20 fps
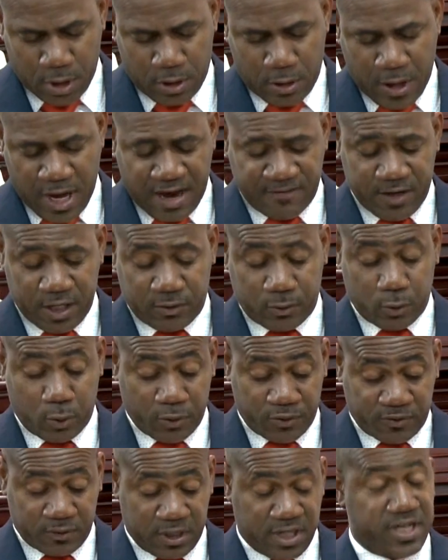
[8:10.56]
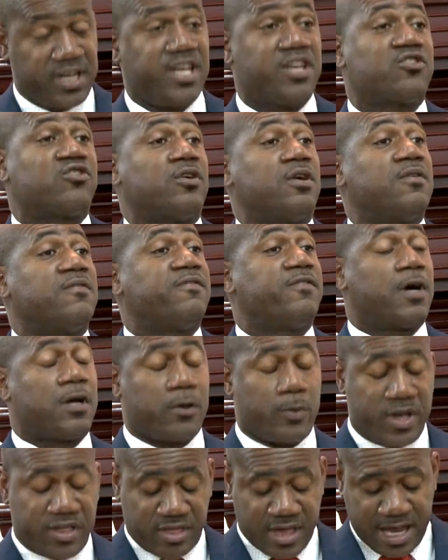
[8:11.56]
You have the Toast to the Nation
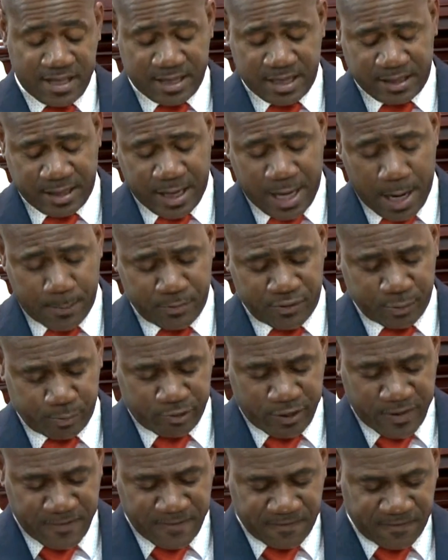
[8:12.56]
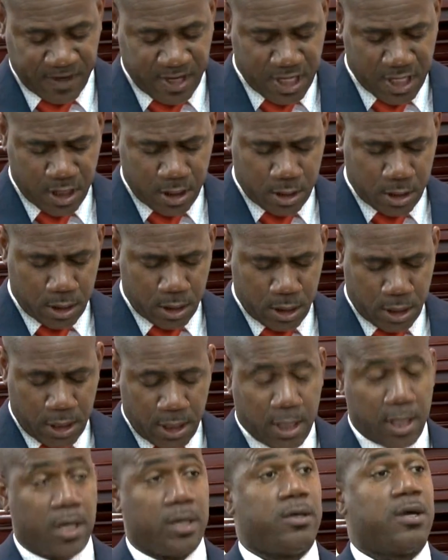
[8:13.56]
following that at Camp Springfield.
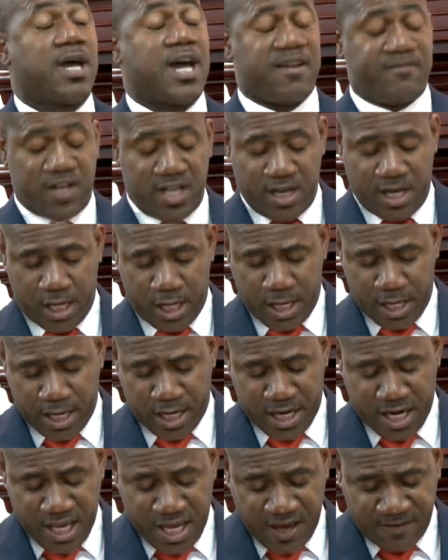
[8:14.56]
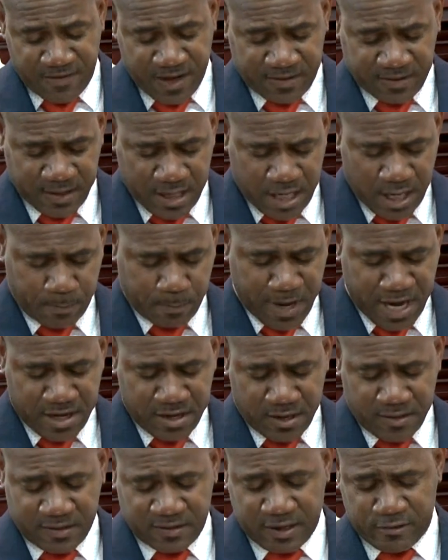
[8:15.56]
You have the Nevis
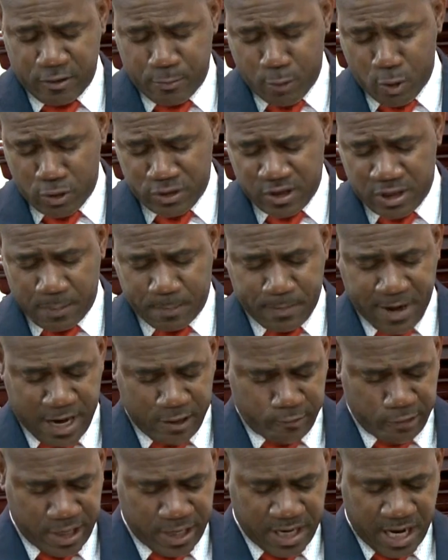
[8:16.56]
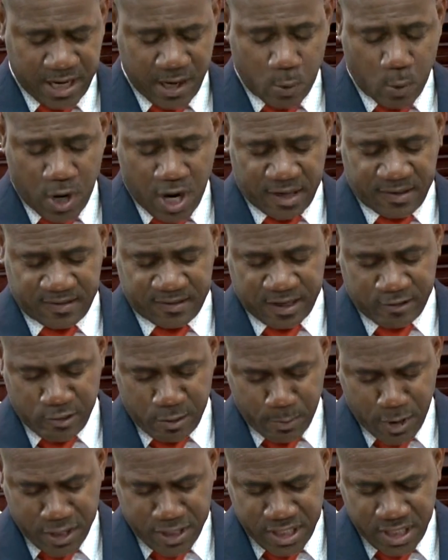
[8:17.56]
Independence Ceremonial Parade and Award
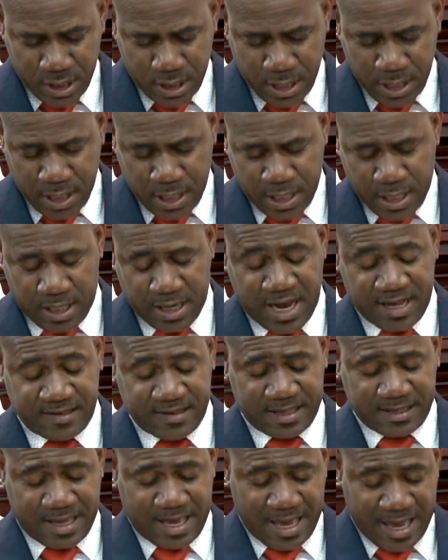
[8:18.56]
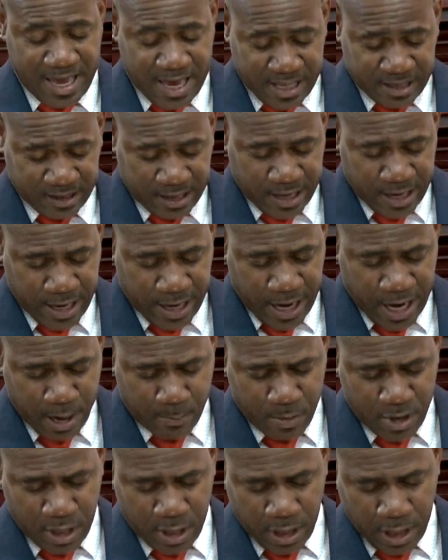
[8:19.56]
Ceremony. That's at 8
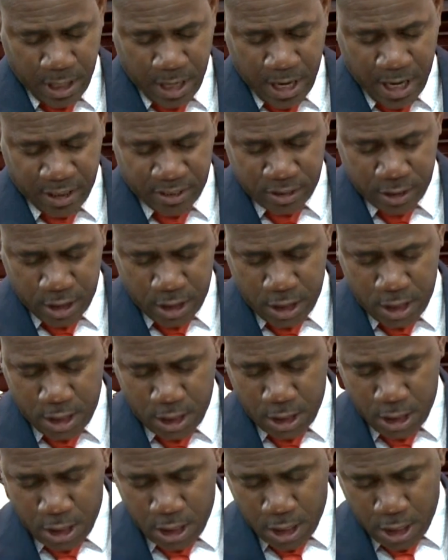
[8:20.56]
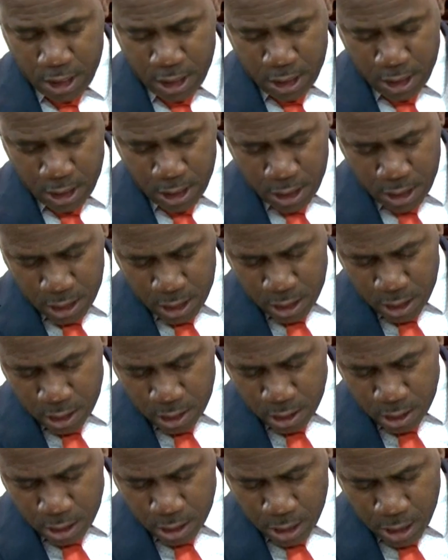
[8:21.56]
a.m. at the
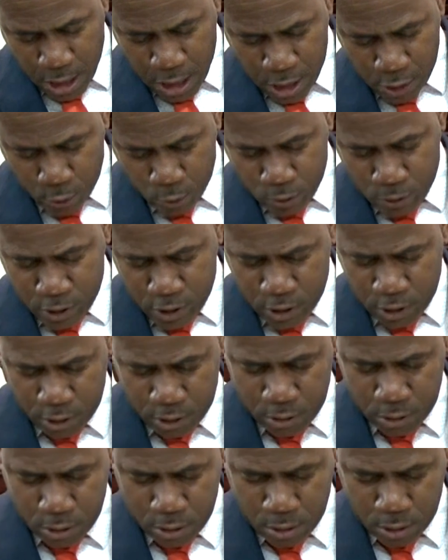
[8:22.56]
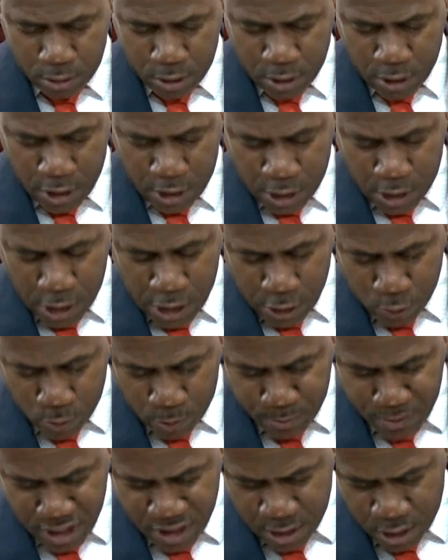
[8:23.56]

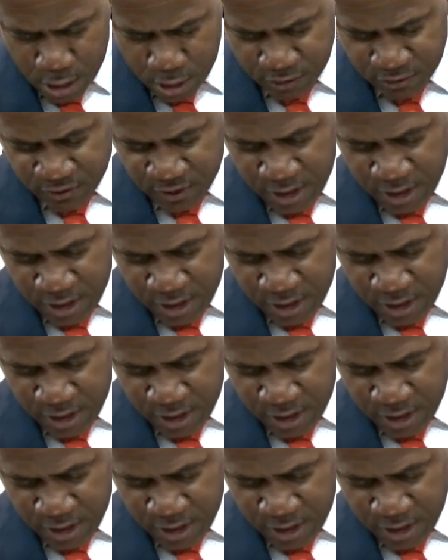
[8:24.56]
Elcomido